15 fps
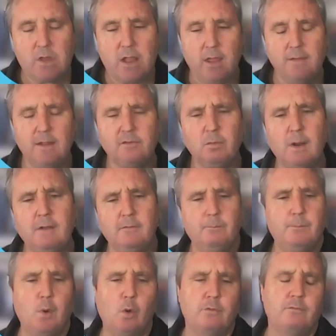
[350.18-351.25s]
And that's one
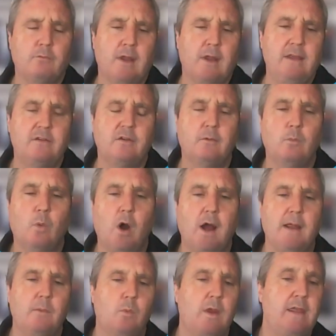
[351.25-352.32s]
important reason
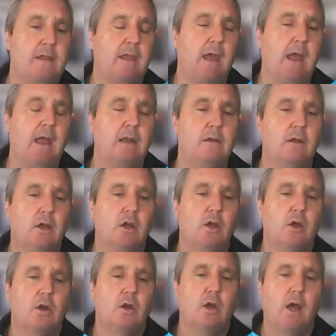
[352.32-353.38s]
why we can
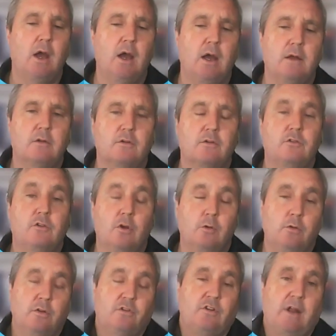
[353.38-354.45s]

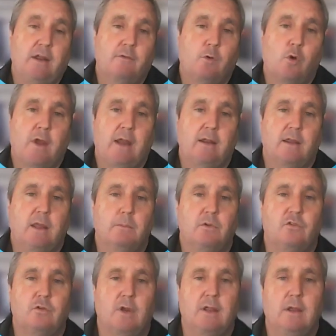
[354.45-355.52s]
do the study of organic
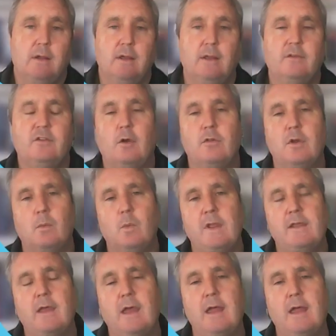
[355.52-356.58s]
chemistry, is so that
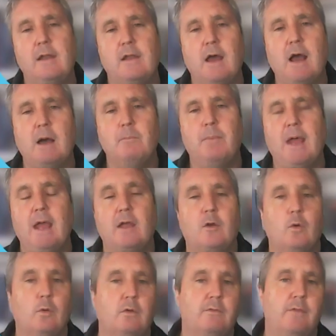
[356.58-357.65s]
we can
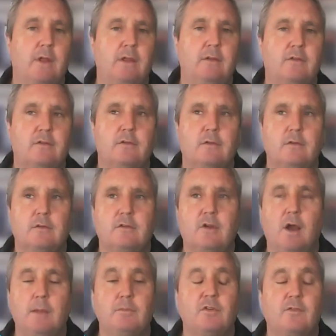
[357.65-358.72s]
unpack all of these
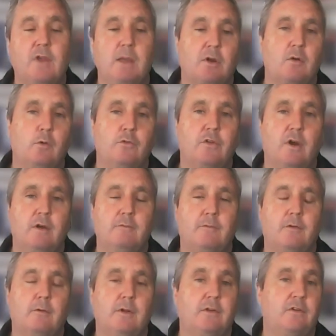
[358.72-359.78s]
types of chemicals that
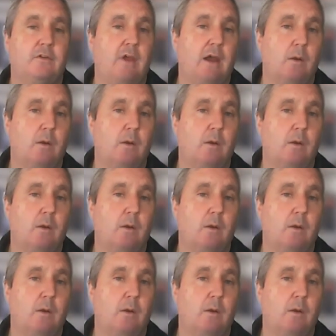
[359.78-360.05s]
influence our